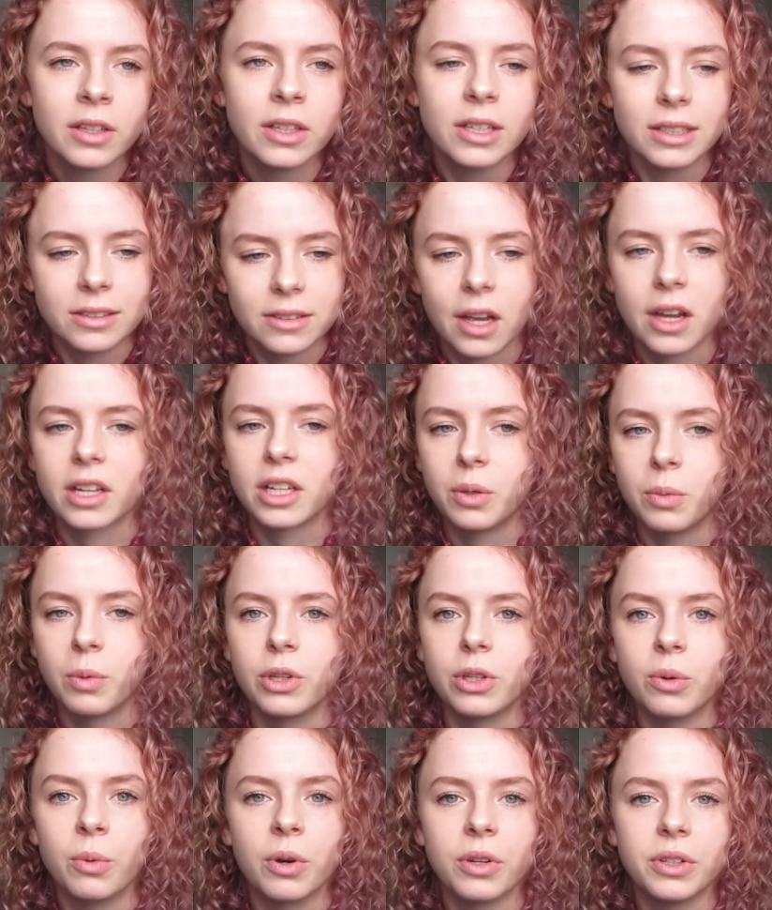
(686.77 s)
exactly
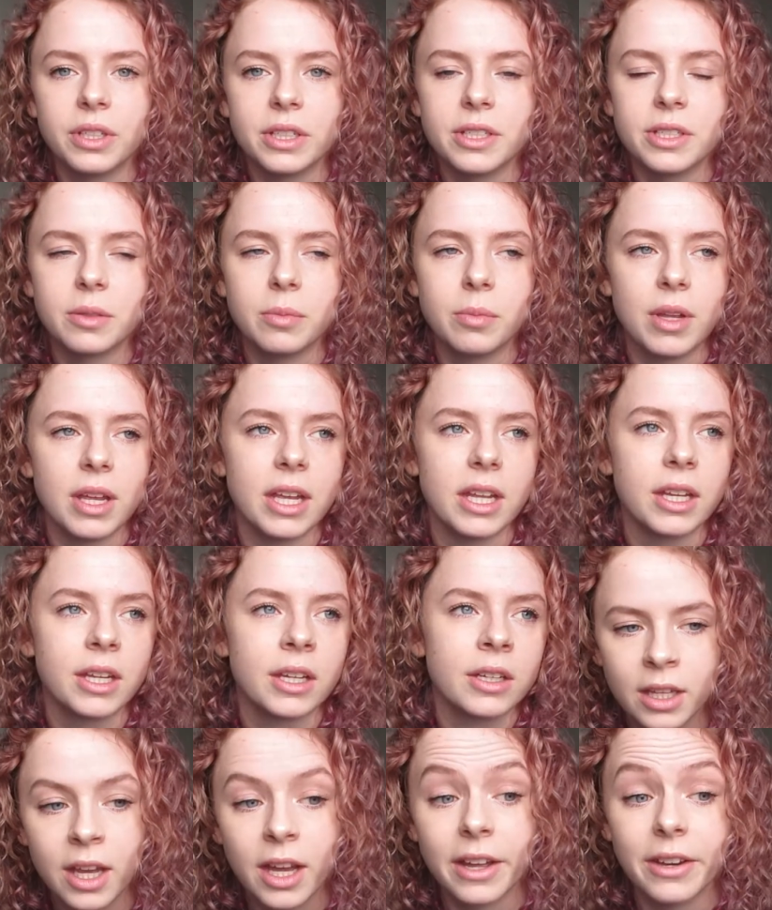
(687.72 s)
what you want it to be
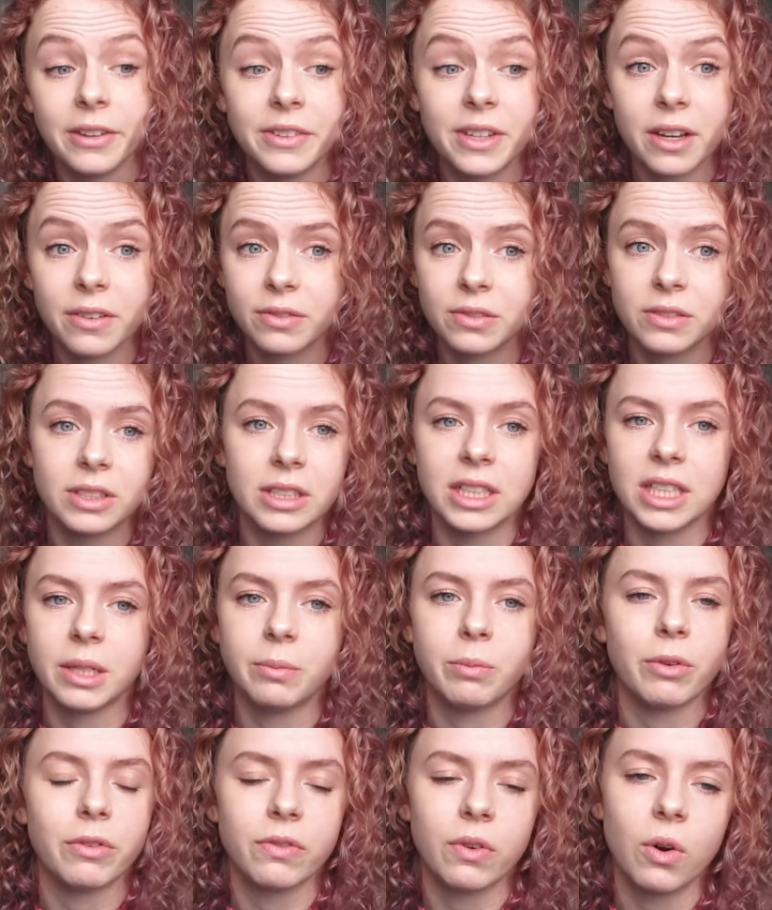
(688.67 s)
and definitely
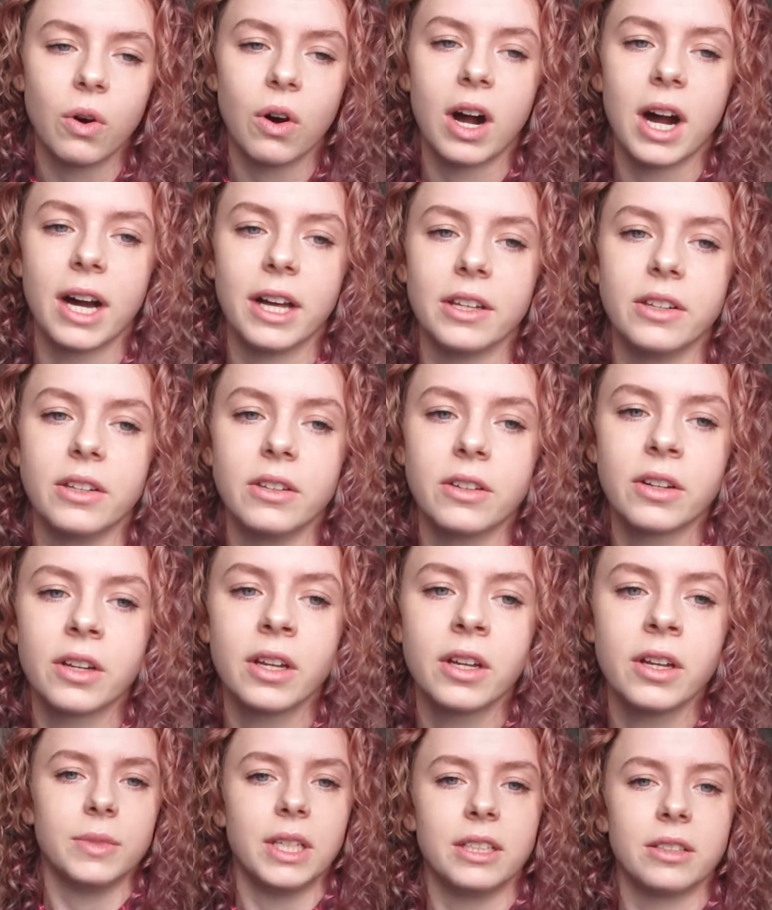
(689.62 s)
beforehand
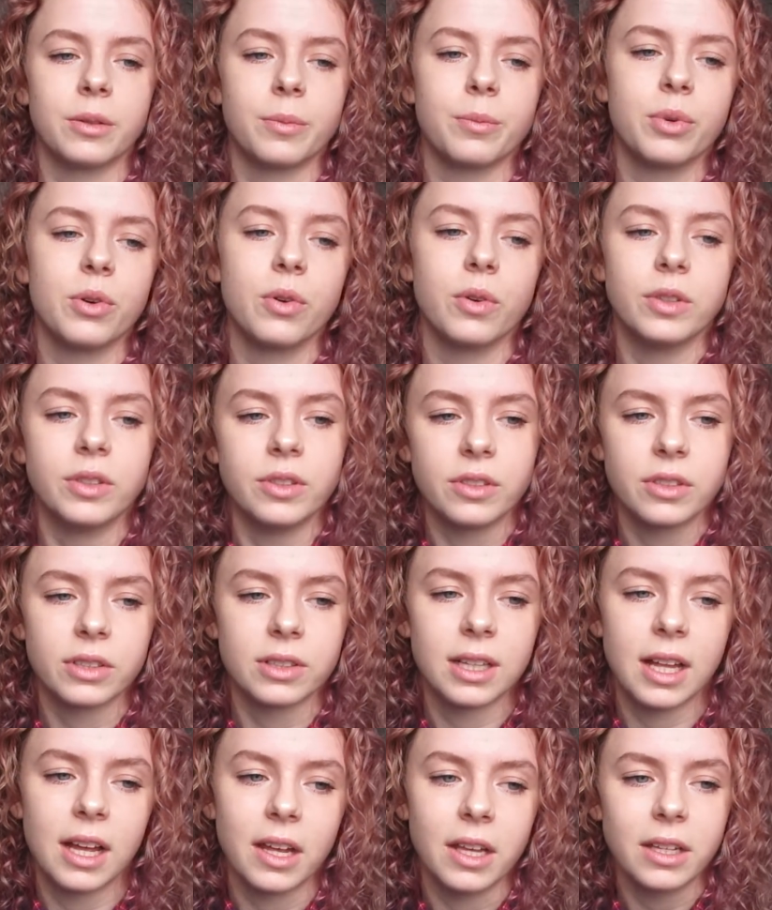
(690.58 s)
it's important
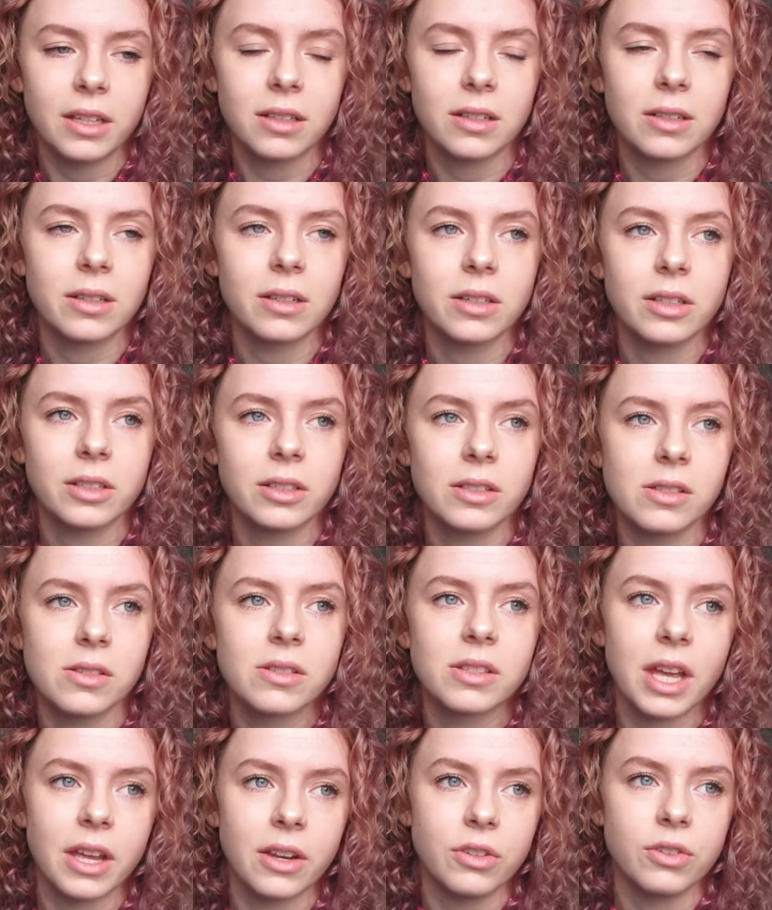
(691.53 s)
to like
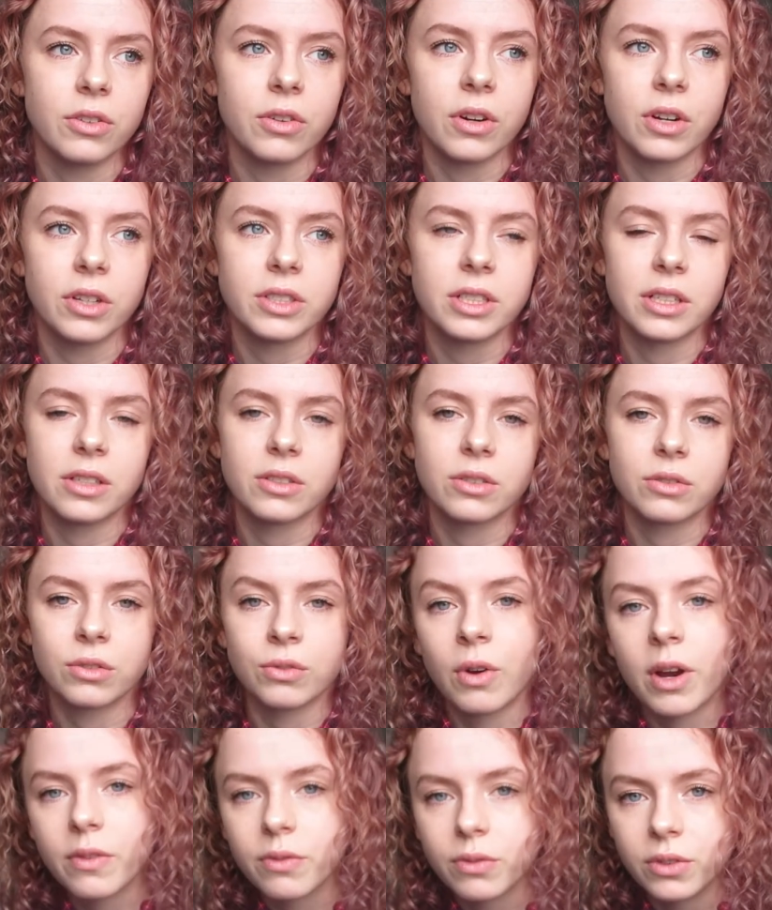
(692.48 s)
send your
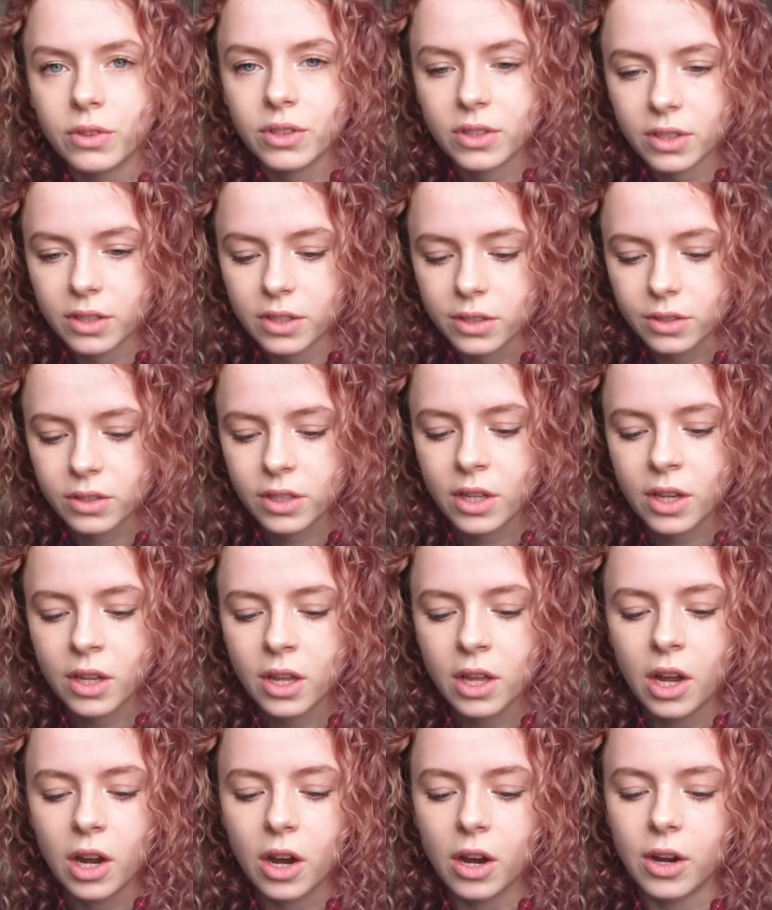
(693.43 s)
artists references
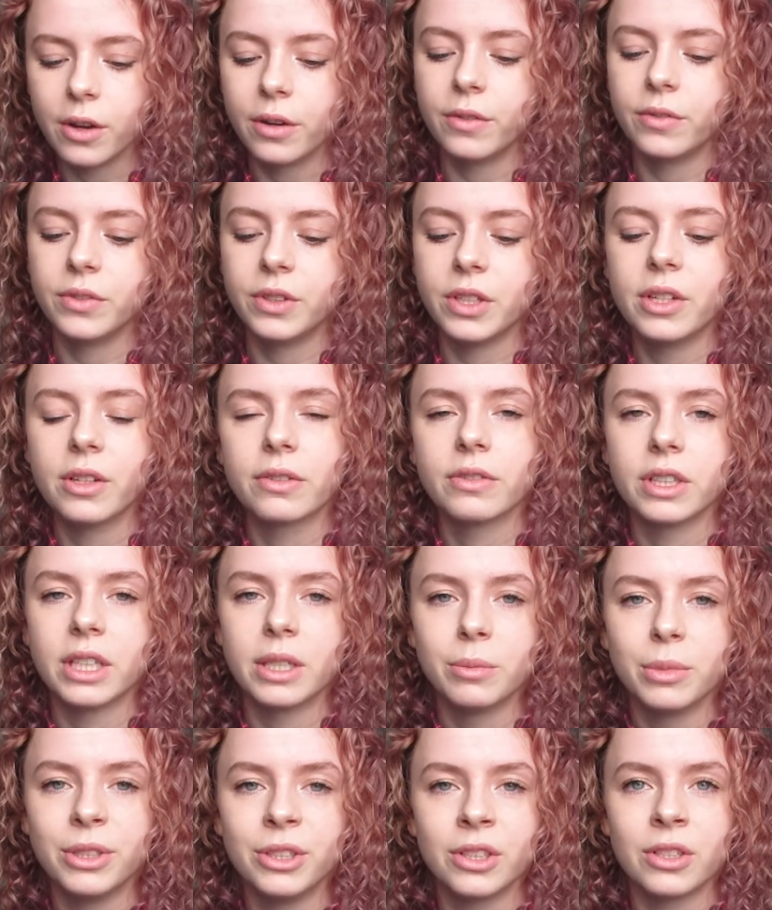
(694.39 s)
of the different
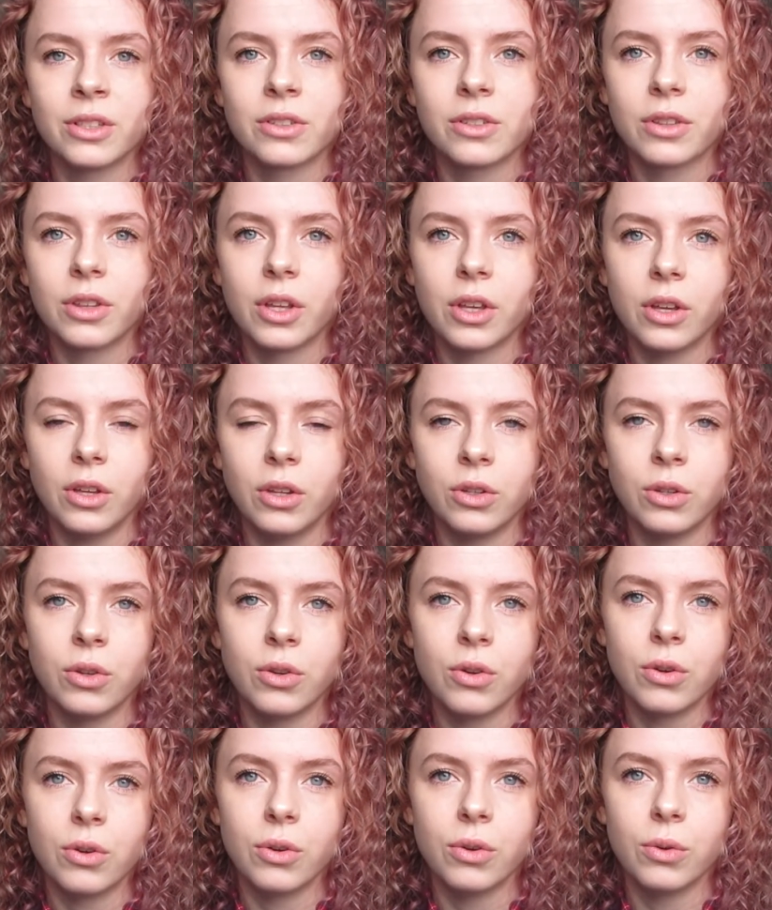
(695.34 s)
images that
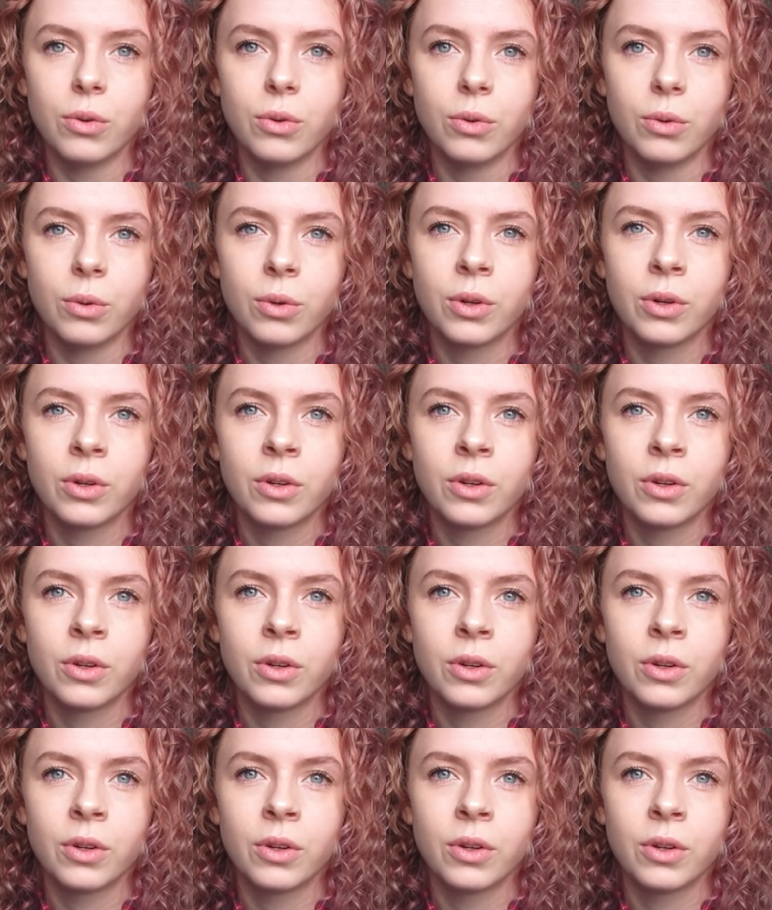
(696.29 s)
you